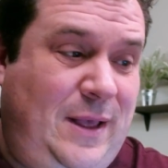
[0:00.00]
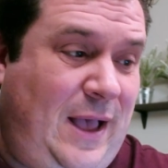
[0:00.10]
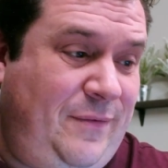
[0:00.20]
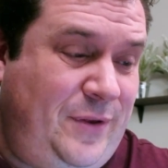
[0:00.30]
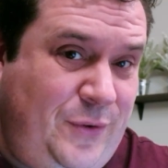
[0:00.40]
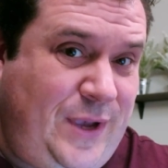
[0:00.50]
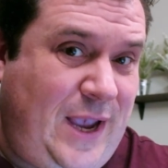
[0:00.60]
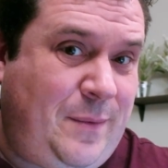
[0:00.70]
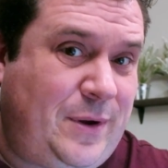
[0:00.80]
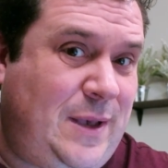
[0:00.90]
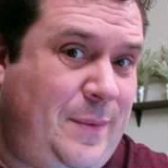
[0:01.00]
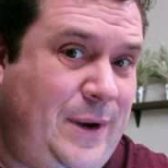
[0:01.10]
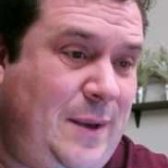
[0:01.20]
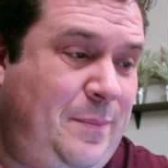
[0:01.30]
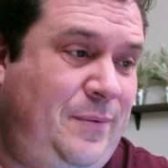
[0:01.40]
I have a new camera
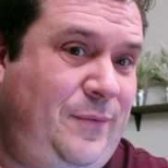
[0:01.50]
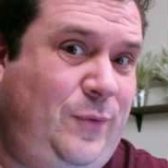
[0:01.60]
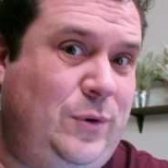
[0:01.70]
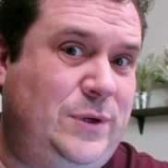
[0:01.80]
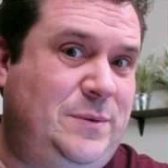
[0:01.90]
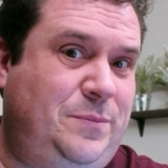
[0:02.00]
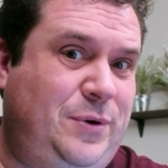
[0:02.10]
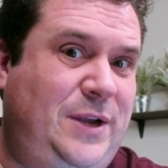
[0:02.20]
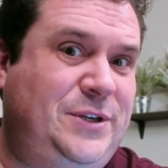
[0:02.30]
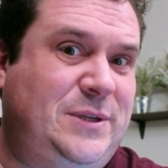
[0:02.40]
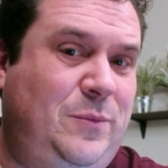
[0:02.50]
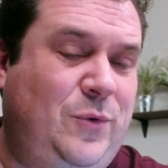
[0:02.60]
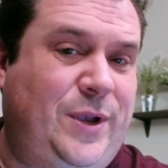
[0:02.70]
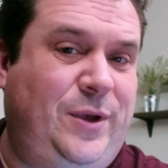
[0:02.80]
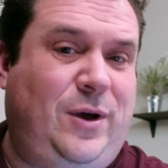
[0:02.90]
coming up for some projects I'm
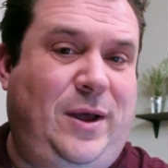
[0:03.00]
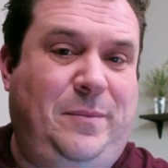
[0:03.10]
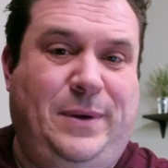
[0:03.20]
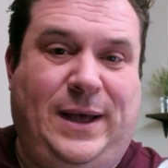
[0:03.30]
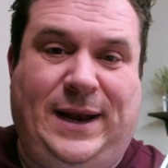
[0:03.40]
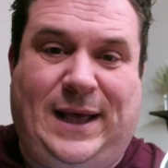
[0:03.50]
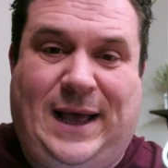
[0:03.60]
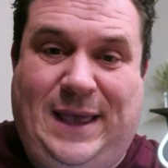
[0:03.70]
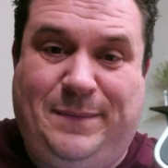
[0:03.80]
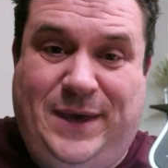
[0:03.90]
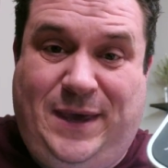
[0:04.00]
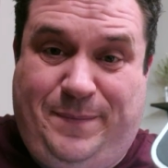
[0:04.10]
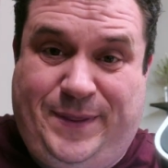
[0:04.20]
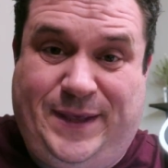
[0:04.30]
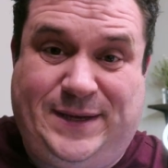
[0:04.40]
working on, but I am
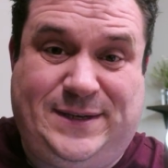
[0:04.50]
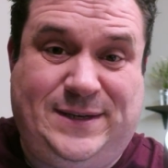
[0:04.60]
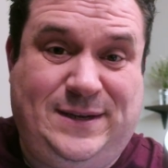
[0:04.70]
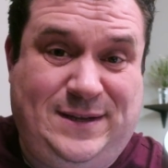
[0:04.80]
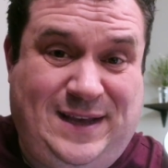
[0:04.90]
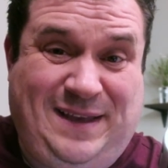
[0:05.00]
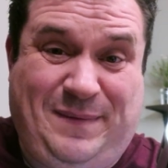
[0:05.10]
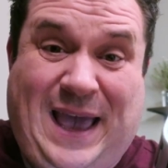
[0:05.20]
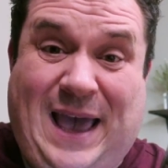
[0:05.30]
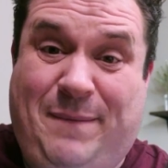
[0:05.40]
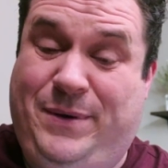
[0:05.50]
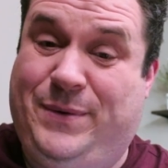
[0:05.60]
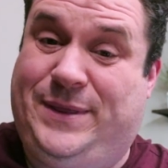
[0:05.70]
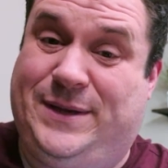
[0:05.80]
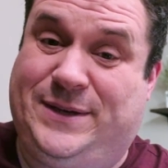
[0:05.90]
keeping this. I'm happy
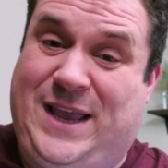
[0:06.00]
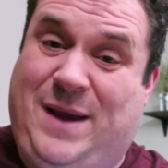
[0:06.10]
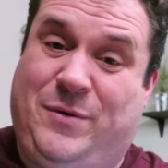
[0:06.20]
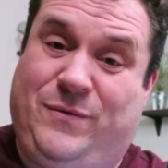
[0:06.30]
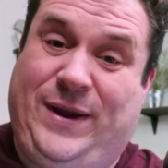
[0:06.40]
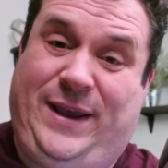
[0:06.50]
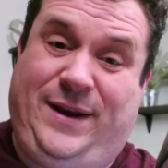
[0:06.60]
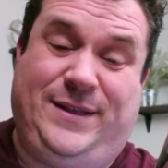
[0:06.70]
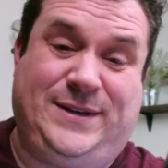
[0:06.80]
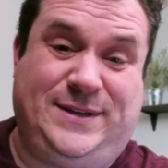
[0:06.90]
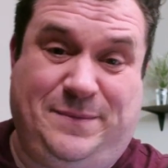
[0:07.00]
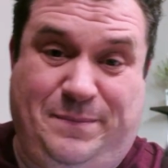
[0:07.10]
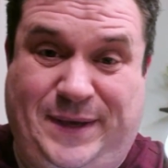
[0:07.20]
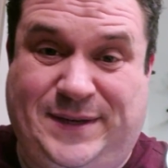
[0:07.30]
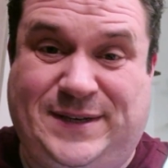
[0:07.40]
with this camera right here. This is a
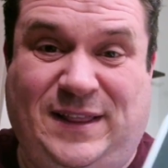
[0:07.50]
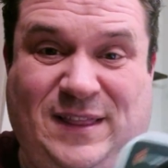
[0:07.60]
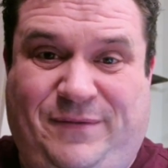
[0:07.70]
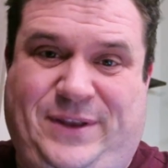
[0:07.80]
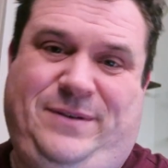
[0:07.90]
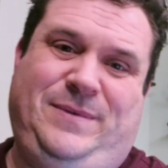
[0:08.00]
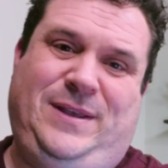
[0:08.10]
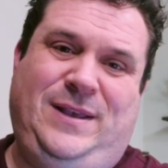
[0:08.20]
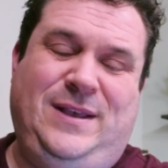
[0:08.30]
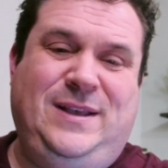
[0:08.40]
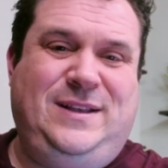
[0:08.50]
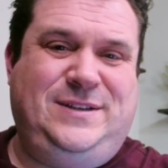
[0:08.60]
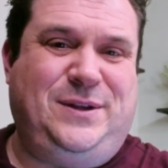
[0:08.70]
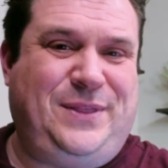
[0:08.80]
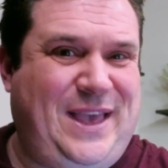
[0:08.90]
beast. I love it.
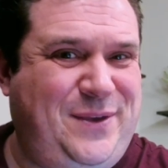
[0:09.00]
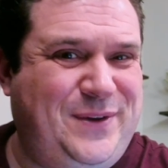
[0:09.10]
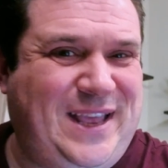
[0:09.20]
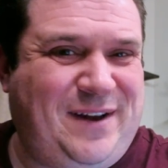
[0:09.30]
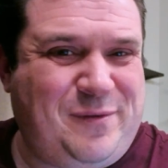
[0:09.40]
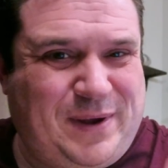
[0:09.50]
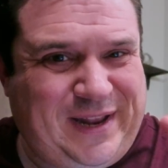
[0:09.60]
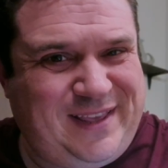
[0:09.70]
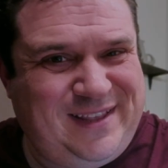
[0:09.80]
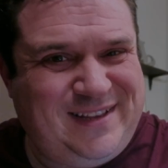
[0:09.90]
So thank you again, everybody.